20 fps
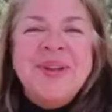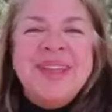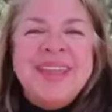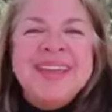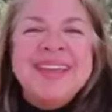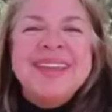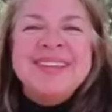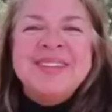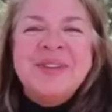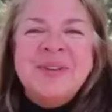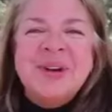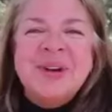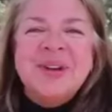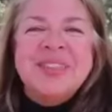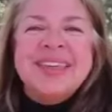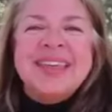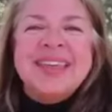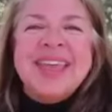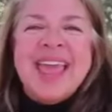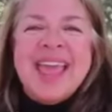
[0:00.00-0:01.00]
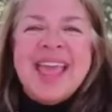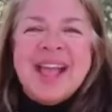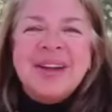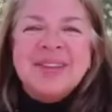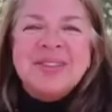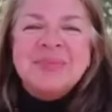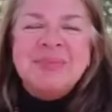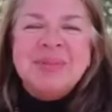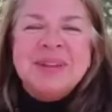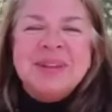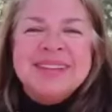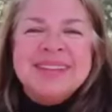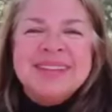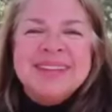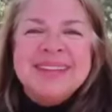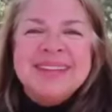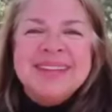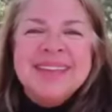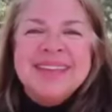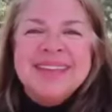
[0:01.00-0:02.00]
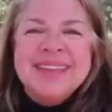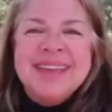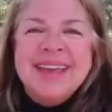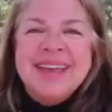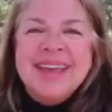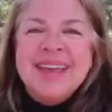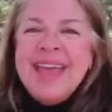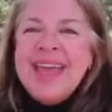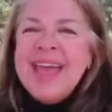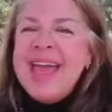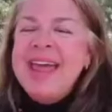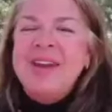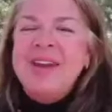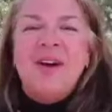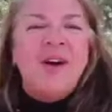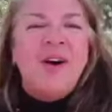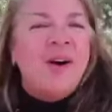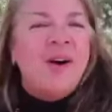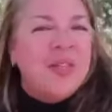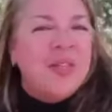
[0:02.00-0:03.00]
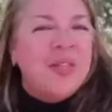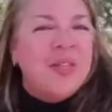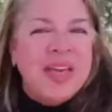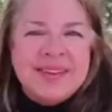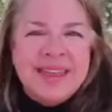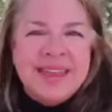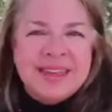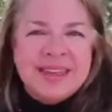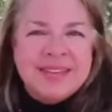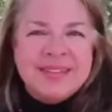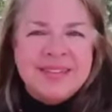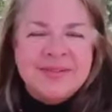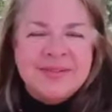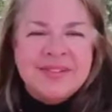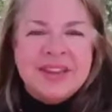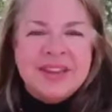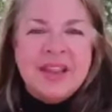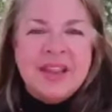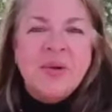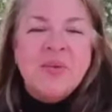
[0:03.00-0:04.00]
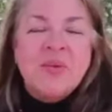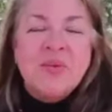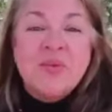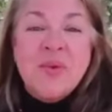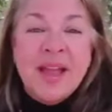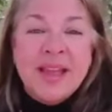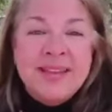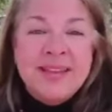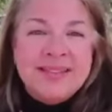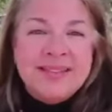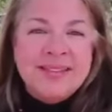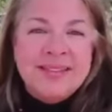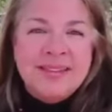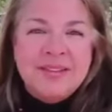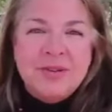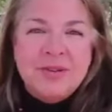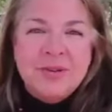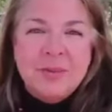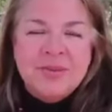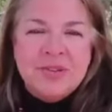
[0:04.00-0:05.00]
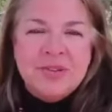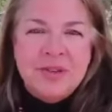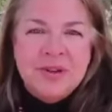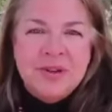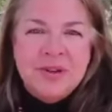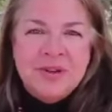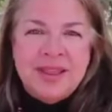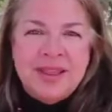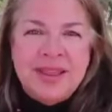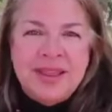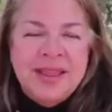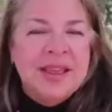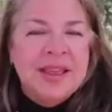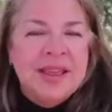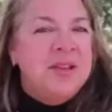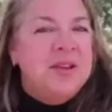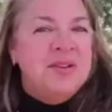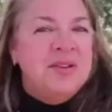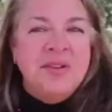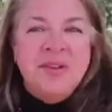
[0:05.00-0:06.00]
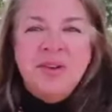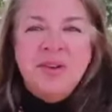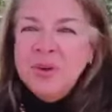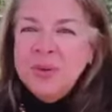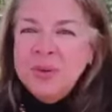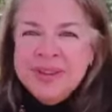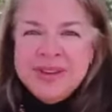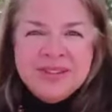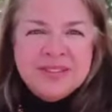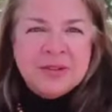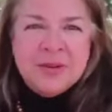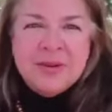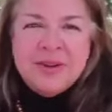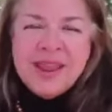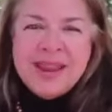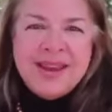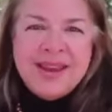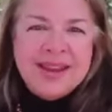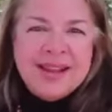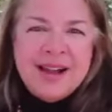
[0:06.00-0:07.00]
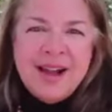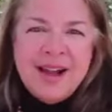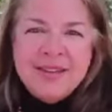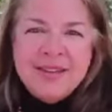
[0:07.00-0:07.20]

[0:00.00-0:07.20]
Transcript: can ignore the chaos building and all that negativity right into obscurity. No one is creating